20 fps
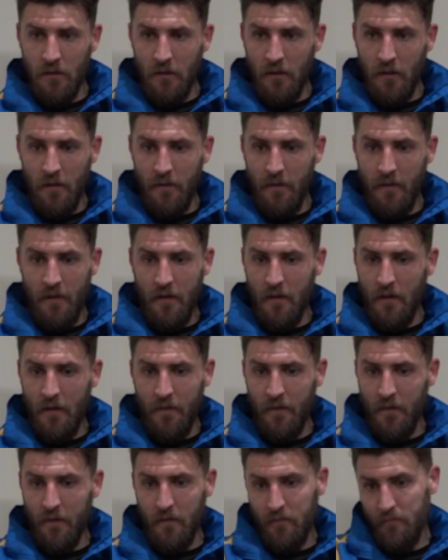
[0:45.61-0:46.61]

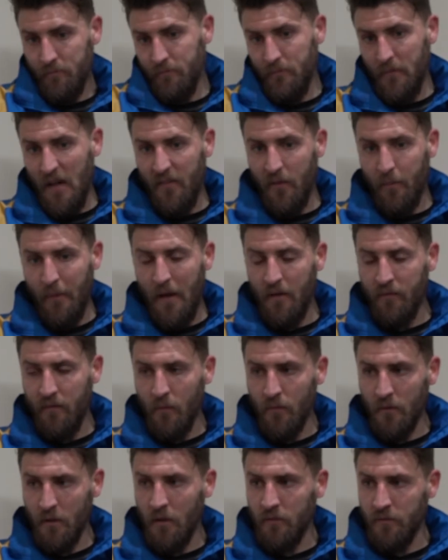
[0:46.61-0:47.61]
and have a
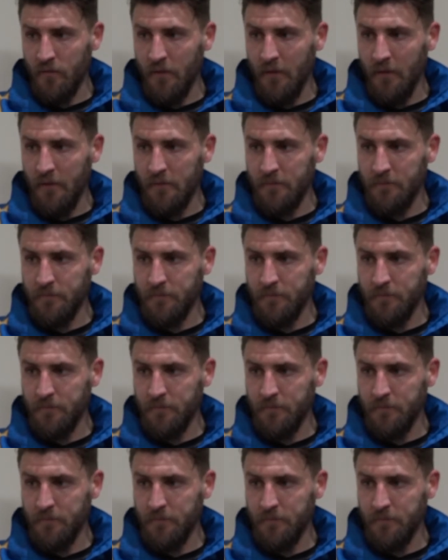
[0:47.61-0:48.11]
platform to go from